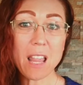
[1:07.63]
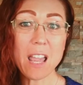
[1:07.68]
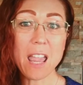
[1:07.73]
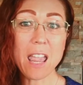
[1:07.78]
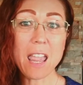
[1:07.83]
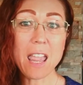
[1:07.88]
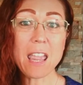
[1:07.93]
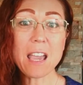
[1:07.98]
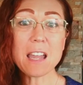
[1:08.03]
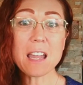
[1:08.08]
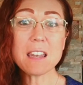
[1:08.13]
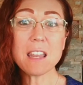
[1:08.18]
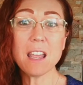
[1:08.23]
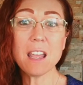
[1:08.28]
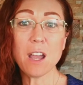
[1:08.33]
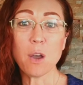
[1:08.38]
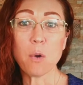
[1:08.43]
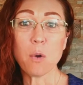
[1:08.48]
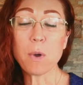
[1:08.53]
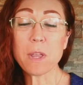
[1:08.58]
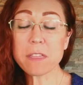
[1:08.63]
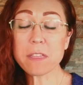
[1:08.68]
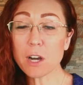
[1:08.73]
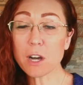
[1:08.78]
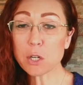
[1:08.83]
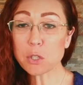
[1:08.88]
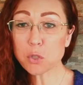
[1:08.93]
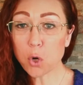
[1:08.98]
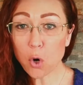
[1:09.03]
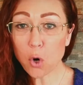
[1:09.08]
And with
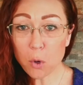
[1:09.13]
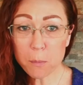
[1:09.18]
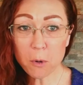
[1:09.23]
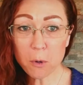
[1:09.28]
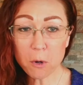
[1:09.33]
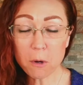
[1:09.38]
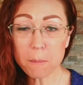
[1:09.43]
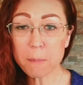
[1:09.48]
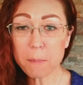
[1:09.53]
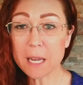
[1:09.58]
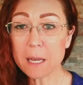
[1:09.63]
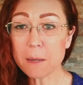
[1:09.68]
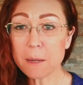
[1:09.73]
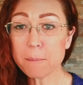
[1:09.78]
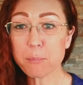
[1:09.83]
October being